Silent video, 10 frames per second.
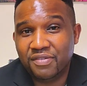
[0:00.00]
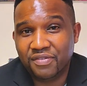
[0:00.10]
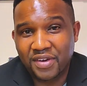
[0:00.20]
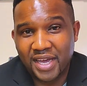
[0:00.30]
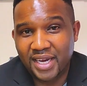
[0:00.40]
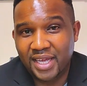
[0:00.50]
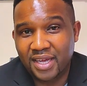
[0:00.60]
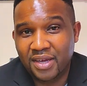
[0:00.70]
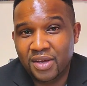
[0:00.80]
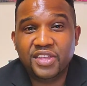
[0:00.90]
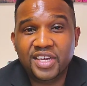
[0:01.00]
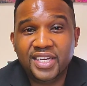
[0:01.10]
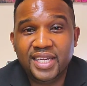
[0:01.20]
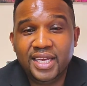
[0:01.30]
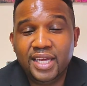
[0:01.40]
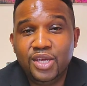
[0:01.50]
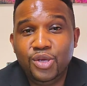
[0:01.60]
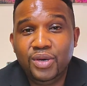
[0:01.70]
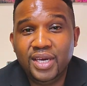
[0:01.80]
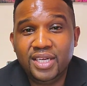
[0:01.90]
filing. Thirdly, you
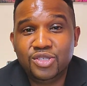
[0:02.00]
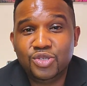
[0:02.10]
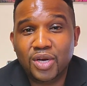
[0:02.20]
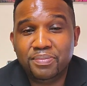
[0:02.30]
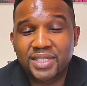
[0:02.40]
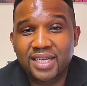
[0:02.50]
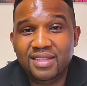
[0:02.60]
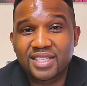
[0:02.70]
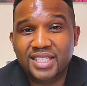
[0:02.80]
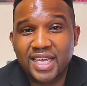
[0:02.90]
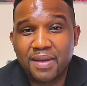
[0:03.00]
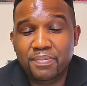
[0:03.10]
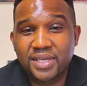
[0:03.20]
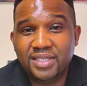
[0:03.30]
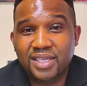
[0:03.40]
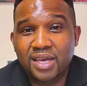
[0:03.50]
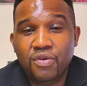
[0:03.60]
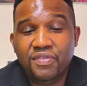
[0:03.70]
need to update the CIPC of